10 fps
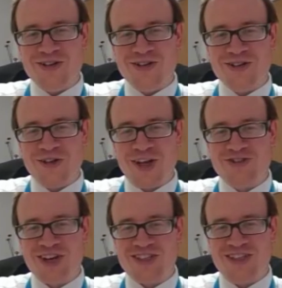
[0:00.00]
So
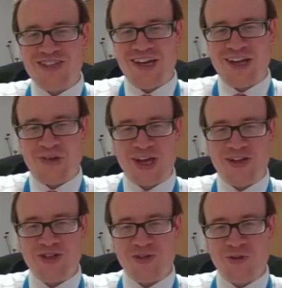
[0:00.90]
interesting technique,
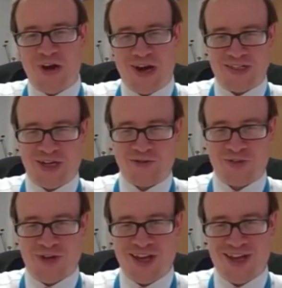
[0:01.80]
making sure the wire's out of the way.